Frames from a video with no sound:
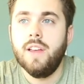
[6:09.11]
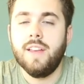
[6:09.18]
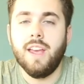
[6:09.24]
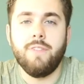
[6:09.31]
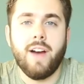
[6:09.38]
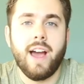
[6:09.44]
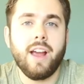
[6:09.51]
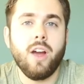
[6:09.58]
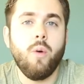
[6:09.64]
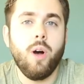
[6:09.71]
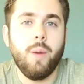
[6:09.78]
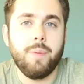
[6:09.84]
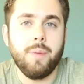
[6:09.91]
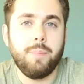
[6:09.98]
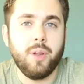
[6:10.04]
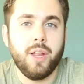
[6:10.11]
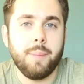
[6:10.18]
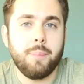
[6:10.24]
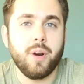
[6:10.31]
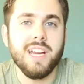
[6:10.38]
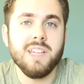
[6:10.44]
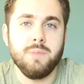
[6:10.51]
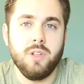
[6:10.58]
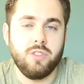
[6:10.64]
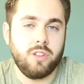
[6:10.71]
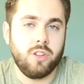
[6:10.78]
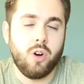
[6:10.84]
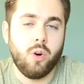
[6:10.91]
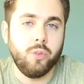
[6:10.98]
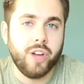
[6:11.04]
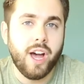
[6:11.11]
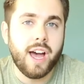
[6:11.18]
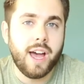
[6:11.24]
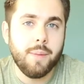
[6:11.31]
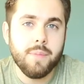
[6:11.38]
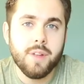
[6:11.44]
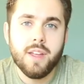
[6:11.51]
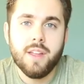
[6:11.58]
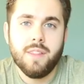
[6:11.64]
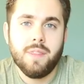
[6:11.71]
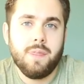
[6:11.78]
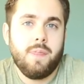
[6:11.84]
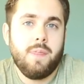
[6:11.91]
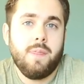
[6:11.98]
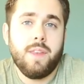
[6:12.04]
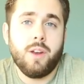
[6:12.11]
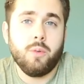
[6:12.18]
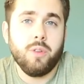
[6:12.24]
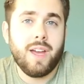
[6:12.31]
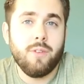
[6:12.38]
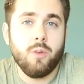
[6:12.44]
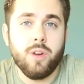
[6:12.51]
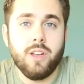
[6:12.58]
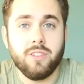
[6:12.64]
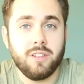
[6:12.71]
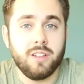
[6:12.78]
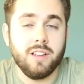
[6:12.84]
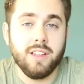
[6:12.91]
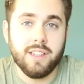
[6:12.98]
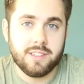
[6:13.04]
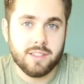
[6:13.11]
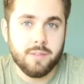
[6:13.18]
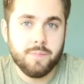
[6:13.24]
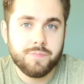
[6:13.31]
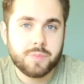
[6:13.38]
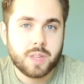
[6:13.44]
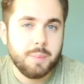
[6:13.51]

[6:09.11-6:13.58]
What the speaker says: if I go up and play praise music the whole time, they don't really have a reason to listen.